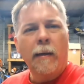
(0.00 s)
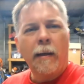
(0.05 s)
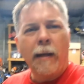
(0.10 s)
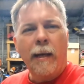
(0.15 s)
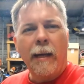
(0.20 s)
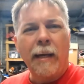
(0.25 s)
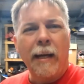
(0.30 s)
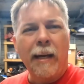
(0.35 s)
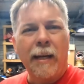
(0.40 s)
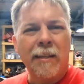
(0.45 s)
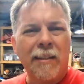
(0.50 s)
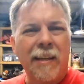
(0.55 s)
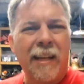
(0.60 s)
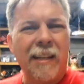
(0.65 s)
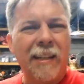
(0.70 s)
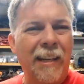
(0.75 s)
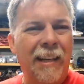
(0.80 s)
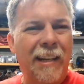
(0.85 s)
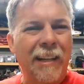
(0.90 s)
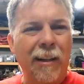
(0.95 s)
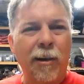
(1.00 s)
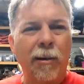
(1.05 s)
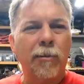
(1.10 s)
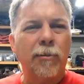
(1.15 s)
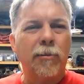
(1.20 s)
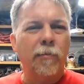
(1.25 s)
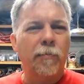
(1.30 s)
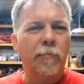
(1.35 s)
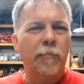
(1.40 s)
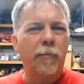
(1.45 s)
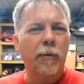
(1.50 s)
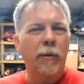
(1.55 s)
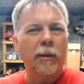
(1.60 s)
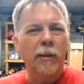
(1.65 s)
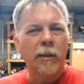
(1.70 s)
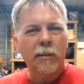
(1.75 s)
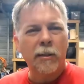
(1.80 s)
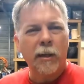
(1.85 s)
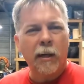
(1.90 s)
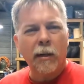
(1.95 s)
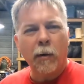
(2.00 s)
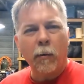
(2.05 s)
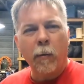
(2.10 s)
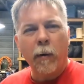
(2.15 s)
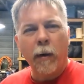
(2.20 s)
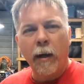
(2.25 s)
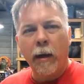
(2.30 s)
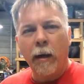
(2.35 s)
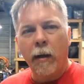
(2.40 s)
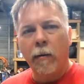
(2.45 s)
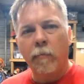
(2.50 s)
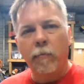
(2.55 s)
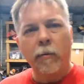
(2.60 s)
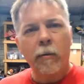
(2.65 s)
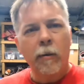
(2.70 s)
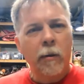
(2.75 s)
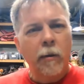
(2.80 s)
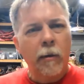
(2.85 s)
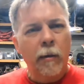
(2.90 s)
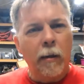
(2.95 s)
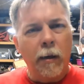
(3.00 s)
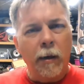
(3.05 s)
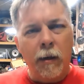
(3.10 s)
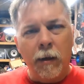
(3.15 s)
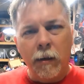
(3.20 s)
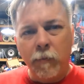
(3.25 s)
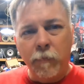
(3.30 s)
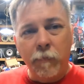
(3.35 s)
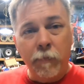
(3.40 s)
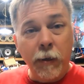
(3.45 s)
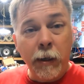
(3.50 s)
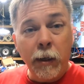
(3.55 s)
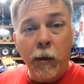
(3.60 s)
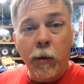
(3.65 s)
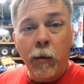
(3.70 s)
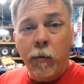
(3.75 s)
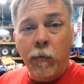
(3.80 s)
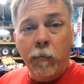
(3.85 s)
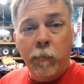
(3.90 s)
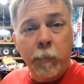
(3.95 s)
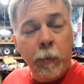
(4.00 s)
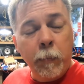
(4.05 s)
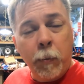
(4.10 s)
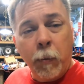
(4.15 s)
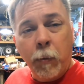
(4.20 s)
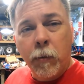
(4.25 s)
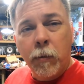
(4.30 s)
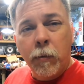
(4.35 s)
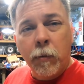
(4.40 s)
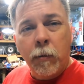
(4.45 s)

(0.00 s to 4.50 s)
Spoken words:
Hey guys, I lost some footage. I don't have the video of me pulling